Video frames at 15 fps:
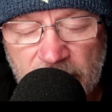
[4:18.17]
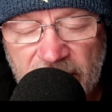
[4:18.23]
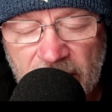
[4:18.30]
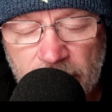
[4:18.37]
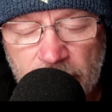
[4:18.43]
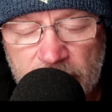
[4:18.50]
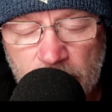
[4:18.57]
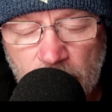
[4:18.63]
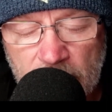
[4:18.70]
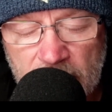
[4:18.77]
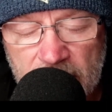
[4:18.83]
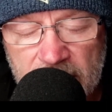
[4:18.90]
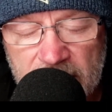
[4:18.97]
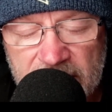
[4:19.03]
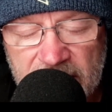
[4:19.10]
With every
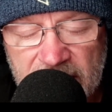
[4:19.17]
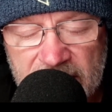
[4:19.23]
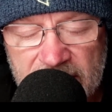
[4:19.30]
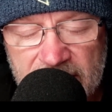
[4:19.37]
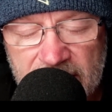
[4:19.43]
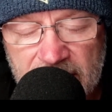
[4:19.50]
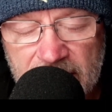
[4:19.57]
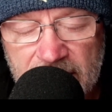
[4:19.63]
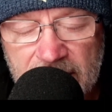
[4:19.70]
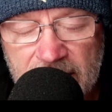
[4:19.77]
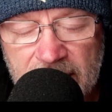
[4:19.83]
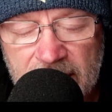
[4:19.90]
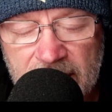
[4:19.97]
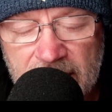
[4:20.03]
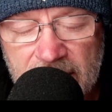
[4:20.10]
word I say,